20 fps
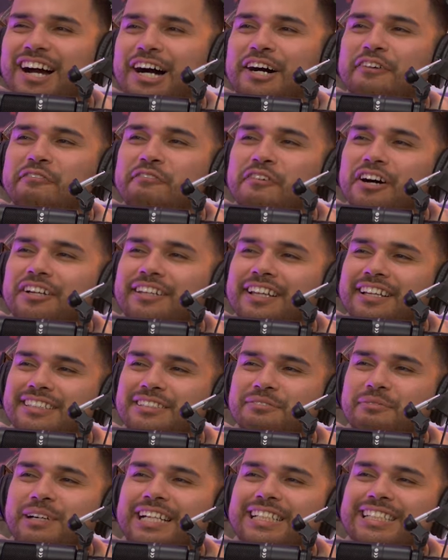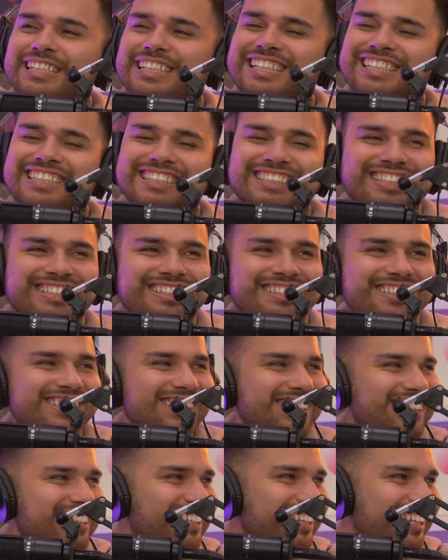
I'll fall down to my knees. And...